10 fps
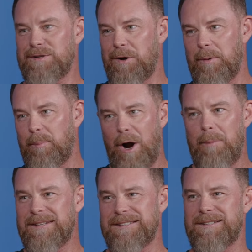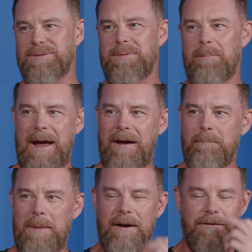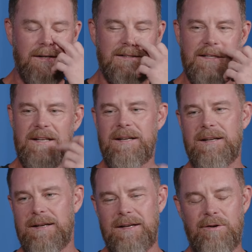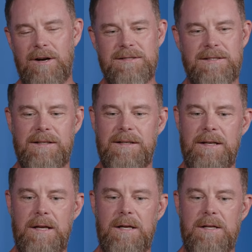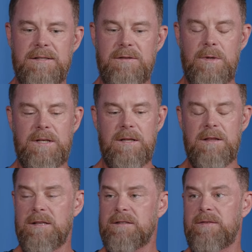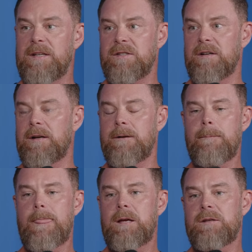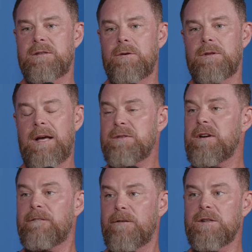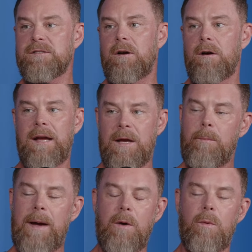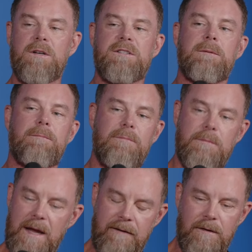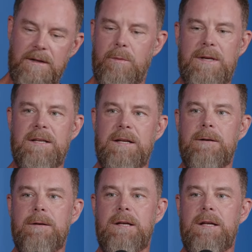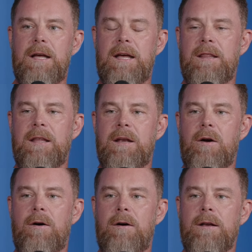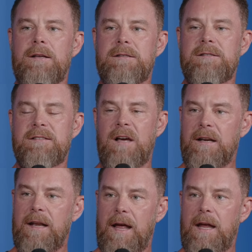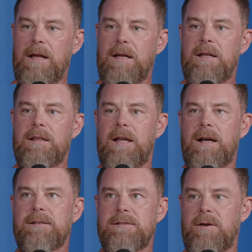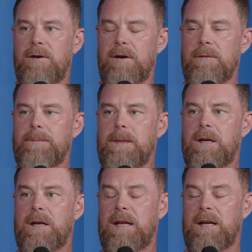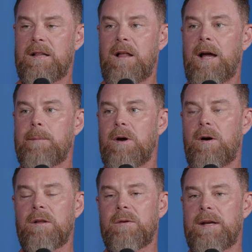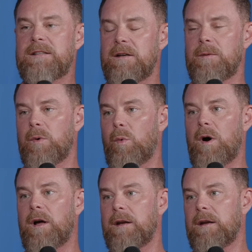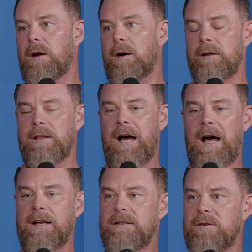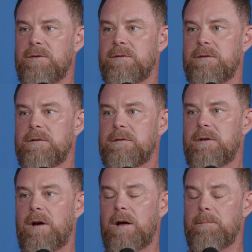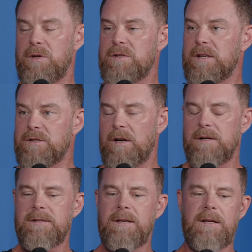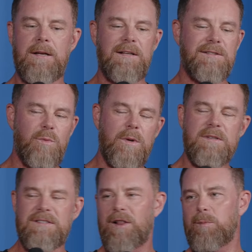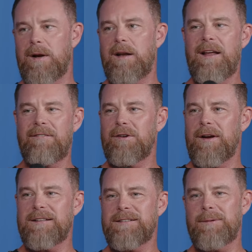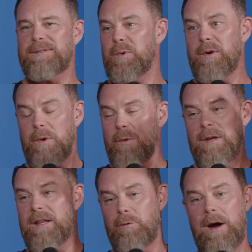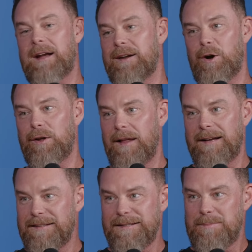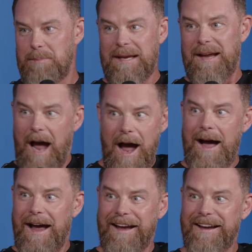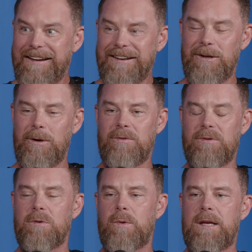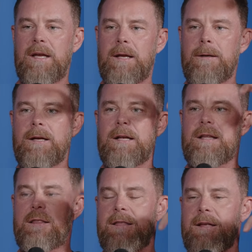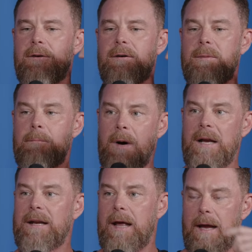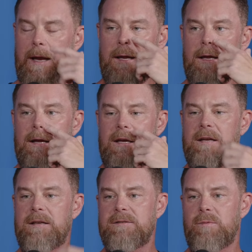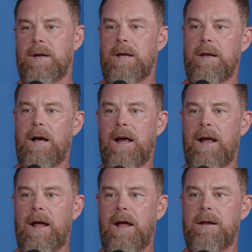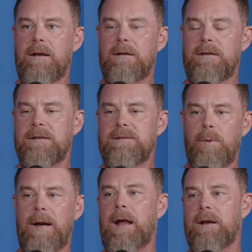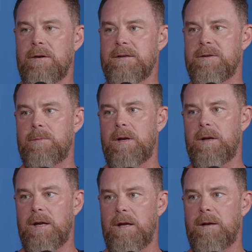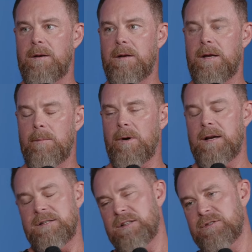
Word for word: a song "Promises" with Ma Maverick City, and he crushed it. And mm. so we did this feature, and mm. so that was our first song, "Impact Worship," ever mm. that we did. -hmm. And then on Sunday, that song it climbed all the way to number one mm. on the iTunes uh, music charts. Mm. So we were celebrating, and having a great time. So we're we're really riding on like this big high, you know, through the weekend. Then on Monday is when I had this brain aneurysm and, and hemorrhagic